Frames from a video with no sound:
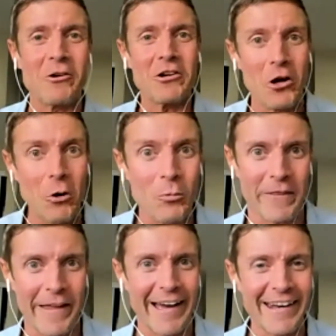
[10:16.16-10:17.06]
cope with
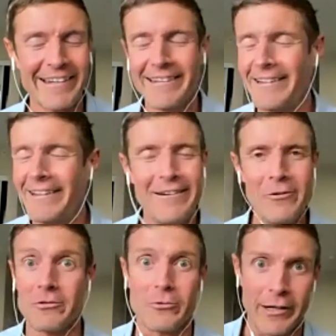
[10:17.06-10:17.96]
that. It
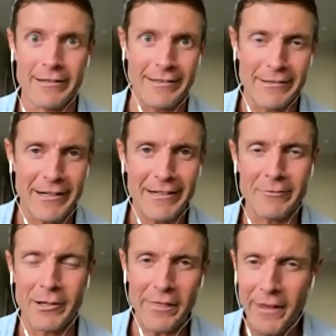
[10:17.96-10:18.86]
was crazy, right?
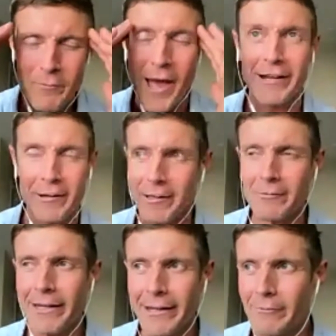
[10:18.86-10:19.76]
When I think back on it, I'm
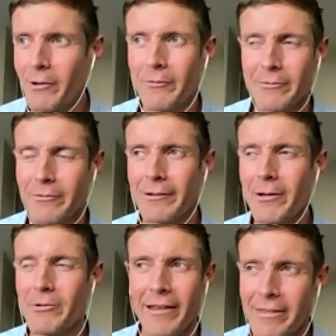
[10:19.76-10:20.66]
like, man, why
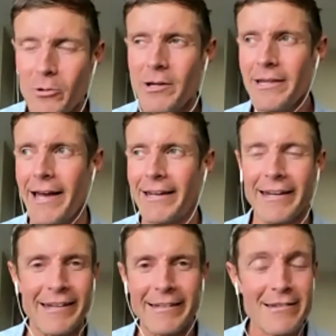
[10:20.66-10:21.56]
was I doing that?
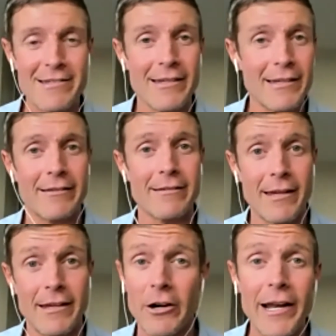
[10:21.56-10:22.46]
And it's just
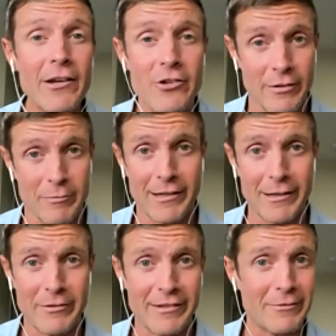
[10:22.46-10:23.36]
in our nature
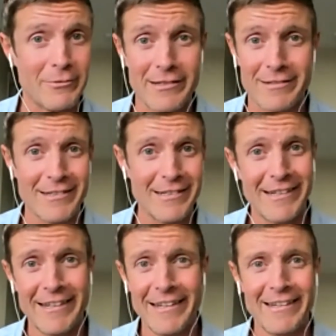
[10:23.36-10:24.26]
sometimes. We just
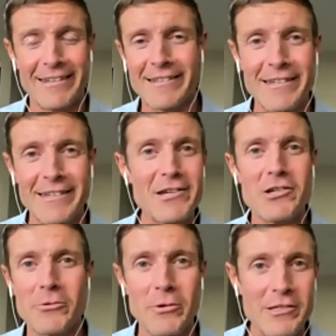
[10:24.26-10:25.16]
these
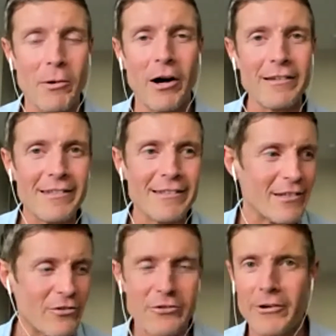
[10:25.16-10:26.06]
conditioned responses
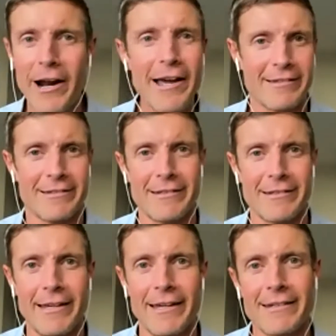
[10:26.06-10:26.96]
to stress,
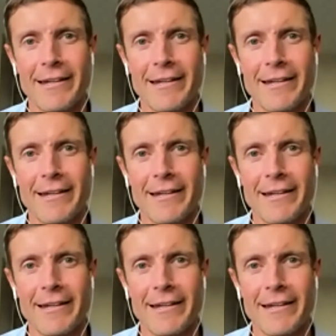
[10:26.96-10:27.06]
and